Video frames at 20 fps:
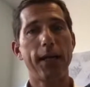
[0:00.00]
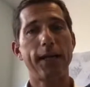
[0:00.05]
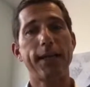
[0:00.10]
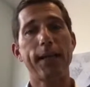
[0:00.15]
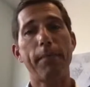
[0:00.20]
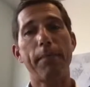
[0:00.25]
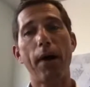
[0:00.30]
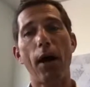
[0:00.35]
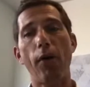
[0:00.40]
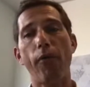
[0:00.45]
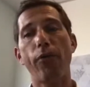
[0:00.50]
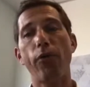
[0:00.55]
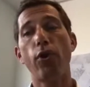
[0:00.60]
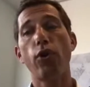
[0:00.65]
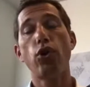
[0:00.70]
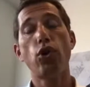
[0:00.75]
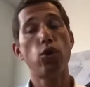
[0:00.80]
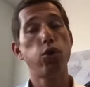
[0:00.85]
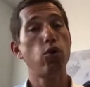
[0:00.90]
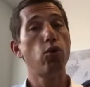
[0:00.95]
It's about
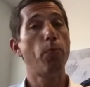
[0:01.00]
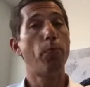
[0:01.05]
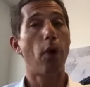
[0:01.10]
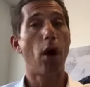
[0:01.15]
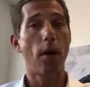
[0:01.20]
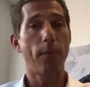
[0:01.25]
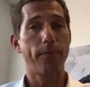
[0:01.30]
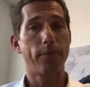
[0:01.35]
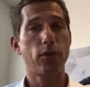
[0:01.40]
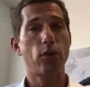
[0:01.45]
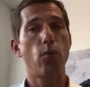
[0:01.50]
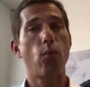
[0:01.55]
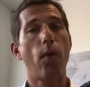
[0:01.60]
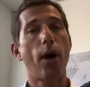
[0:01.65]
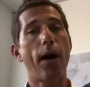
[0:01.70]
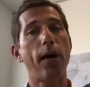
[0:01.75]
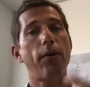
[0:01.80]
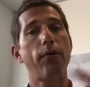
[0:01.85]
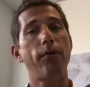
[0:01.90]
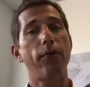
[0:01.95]
the 2 pumps,
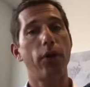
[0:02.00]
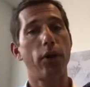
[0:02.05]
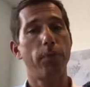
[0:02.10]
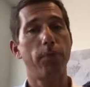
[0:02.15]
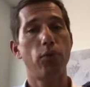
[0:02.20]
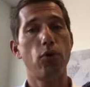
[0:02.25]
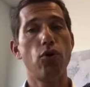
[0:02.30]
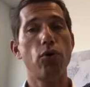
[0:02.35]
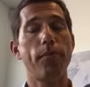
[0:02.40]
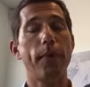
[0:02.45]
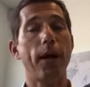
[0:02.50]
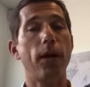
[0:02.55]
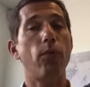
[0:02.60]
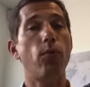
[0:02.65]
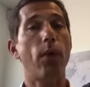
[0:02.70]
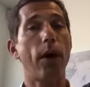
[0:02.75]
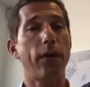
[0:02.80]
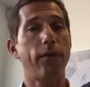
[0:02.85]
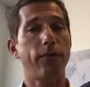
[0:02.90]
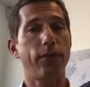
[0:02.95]
one for the boom and
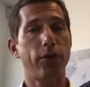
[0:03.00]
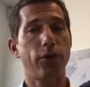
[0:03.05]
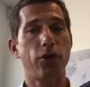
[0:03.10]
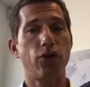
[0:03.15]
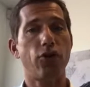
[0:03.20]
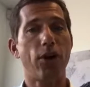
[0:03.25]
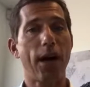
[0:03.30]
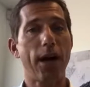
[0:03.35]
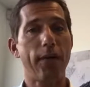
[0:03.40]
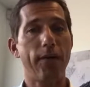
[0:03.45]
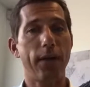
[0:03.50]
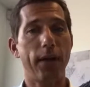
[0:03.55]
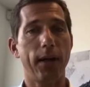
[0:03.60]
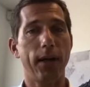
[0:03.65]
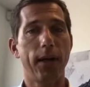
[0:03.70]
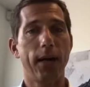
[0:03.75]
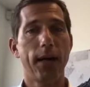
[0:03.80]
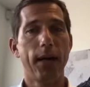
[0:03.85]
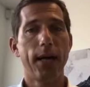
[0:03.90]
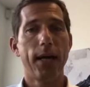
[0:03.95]
one for the driving,